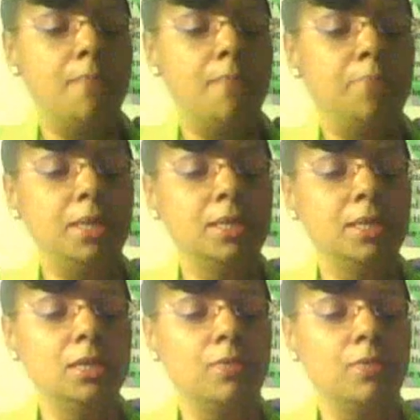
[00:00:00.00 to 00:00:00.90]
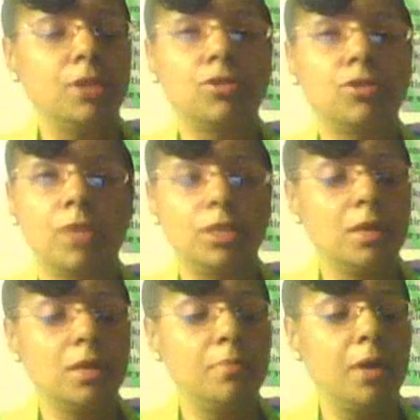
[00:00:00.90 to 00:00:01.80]
Business
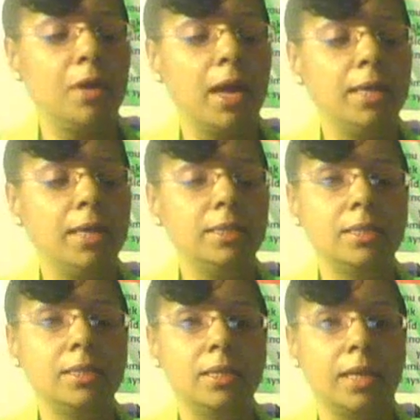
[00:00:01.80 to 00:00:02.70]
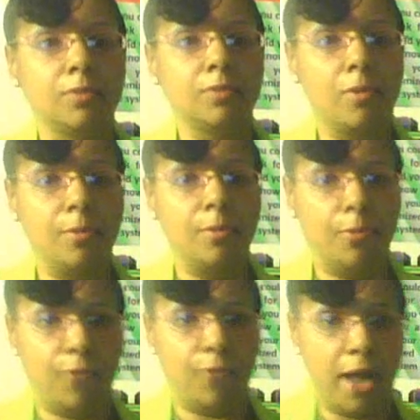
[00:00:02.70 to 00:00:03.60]
registration compliance, that's where we
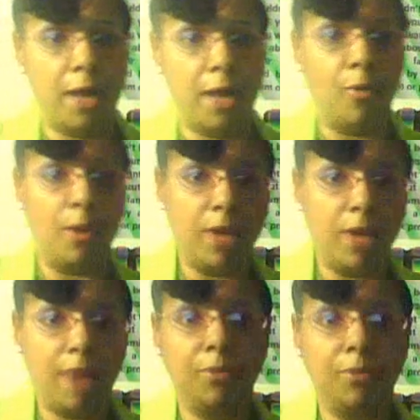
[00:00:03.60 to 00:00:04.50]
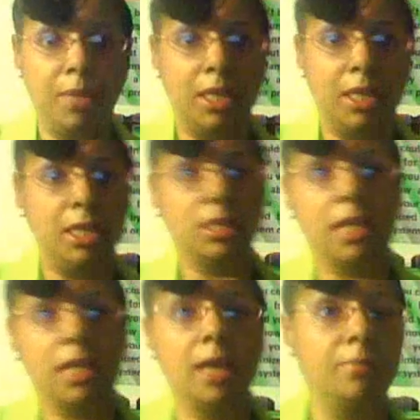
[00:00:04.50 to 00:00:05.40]
find out where we have to be in each
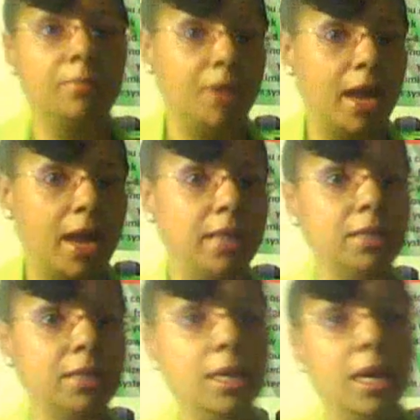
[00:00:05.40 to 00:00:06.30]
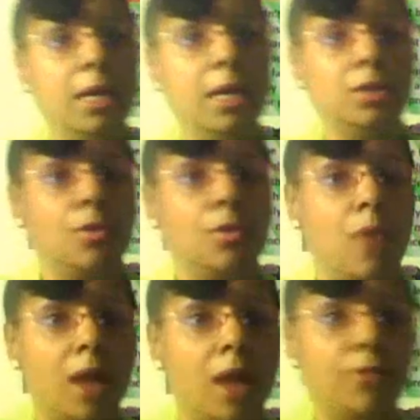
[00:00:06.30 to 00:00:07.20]
state compliant to
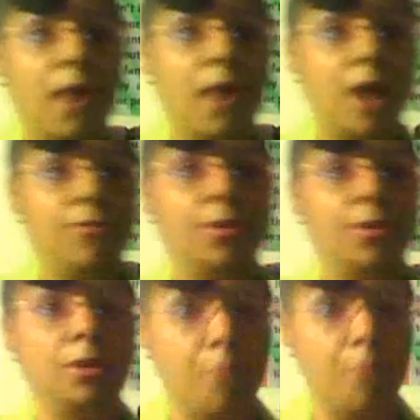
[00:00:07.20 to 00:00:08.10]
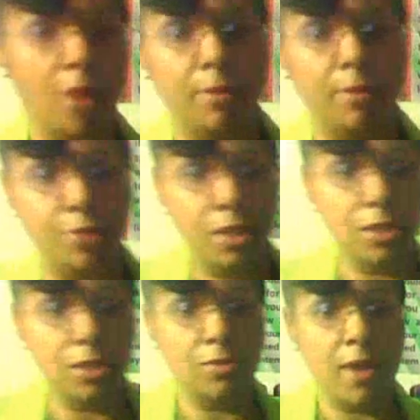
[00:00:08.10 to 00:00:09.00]
qualify for Department of
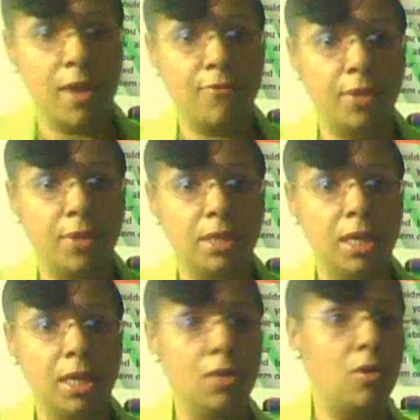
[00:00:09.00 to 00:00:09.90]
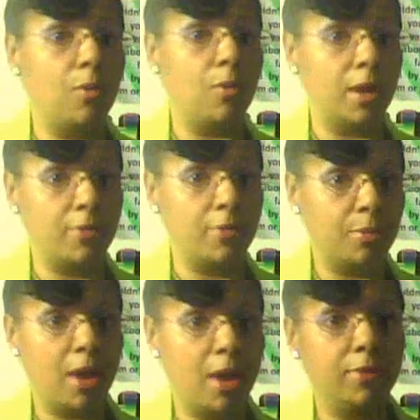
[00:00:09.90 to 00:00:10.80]
Justice grant funding or whatever
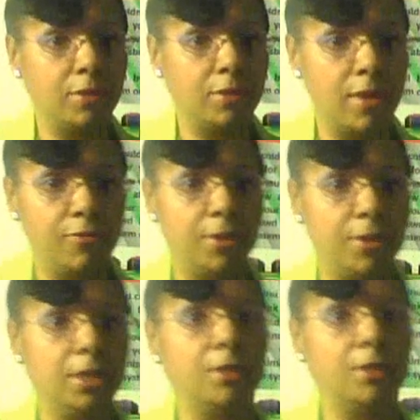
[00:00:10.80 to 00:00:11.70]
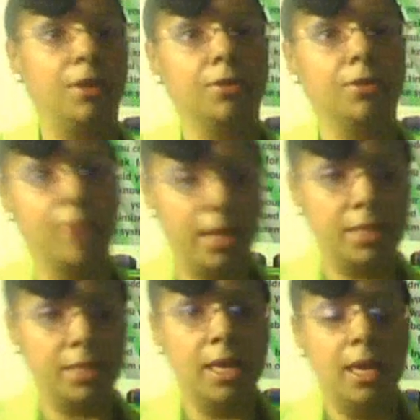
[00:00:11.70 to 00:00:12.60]
private grant funding or other grants
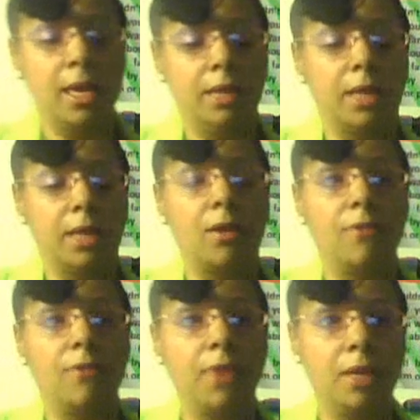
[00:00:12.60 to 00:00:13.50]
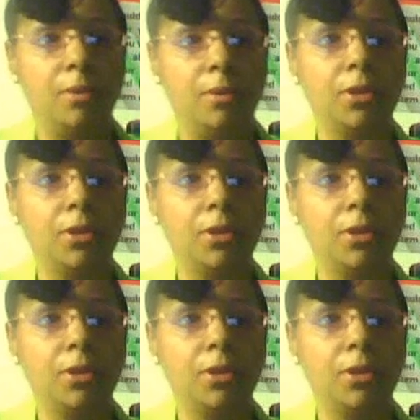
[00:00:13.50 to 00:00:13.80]
that are available.